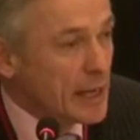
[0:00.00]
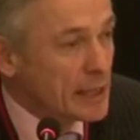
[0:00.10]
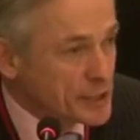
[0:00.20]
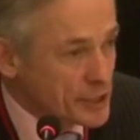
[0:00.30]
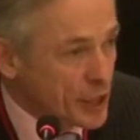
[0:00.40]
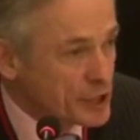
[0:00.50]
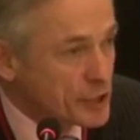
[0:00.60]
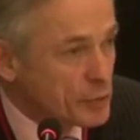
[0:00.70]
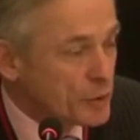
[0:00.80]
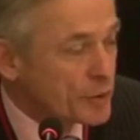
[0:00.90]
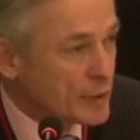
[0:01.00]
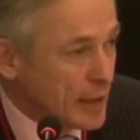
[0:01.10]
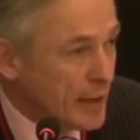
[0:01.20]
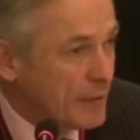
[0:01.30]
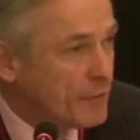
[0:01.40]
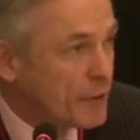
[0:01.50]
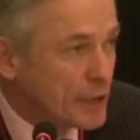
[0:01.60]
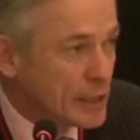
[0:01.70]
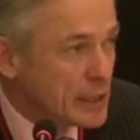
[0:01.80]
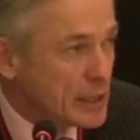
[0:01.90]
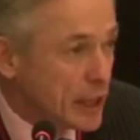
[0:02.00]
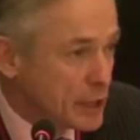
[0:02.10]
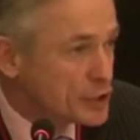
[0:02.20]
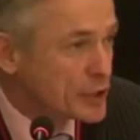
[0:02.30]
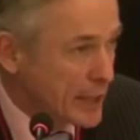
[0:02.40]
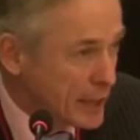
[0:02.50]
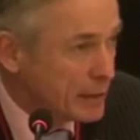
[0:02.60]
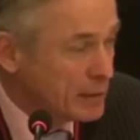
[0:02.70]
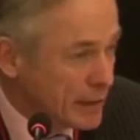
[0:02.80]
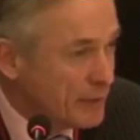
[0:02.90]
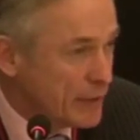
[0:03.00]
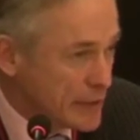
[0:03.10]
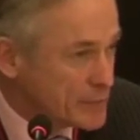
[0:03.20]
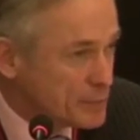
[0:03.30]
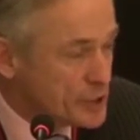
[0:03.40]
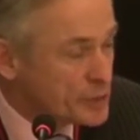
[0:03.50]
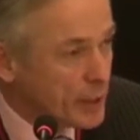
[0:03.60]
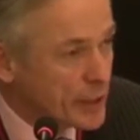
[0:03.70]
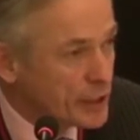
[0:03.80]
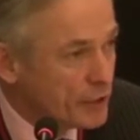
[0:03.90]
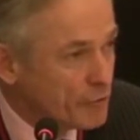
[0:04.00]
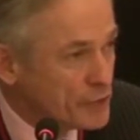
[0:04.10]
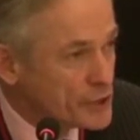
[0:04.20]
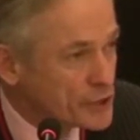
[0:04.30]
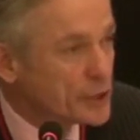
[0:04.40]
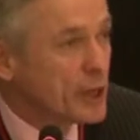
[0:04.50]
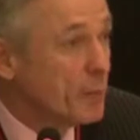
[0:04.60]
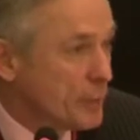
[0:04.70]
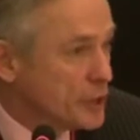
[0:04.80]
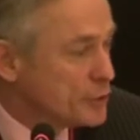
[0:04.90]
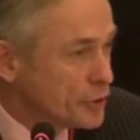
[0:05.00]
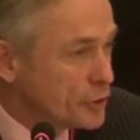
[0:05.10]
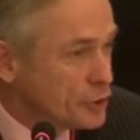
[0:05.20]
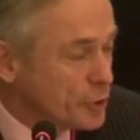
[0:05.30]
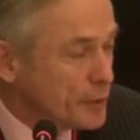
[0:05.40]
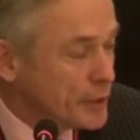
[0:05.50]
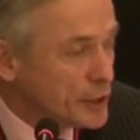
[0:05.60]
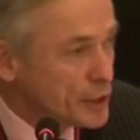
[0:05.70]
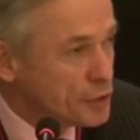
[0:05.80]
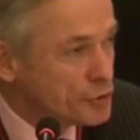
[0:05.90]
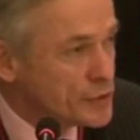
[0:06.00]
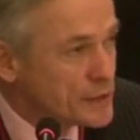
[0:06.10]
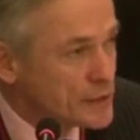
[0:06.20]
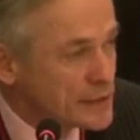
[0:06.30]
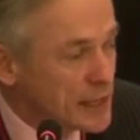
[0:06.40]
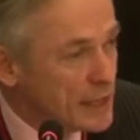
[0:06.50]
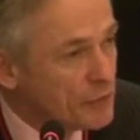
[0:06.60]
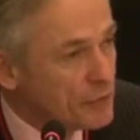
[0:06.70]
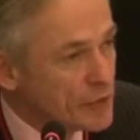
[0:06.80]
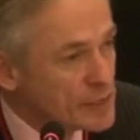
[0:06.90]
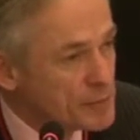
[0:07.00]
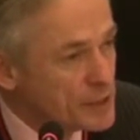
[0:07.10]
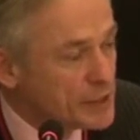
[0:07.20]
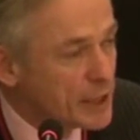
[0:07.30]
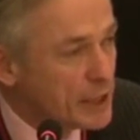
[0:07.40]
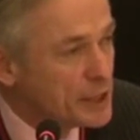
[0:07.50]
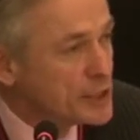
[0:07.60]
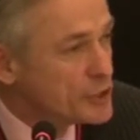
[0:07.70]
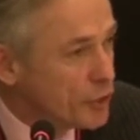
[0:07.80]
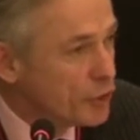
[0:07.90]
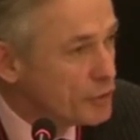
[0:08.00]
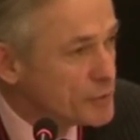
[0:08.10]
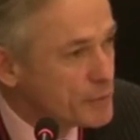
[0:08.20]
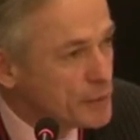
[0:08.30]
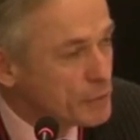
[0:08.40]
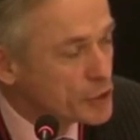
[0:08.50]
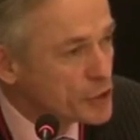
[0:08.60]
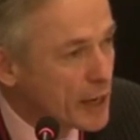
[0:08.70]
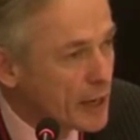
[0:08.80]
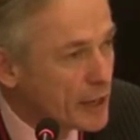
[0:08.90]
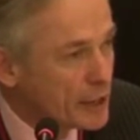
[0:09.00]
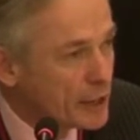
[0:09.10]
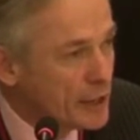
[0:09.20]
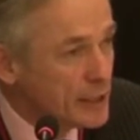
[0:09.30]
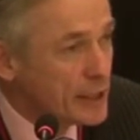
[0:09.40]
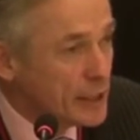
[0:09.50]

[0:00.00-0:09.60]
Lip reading: starting with a very large-scale investment by government compared to other European countries. The scale of investment in Ireland has always been much higher in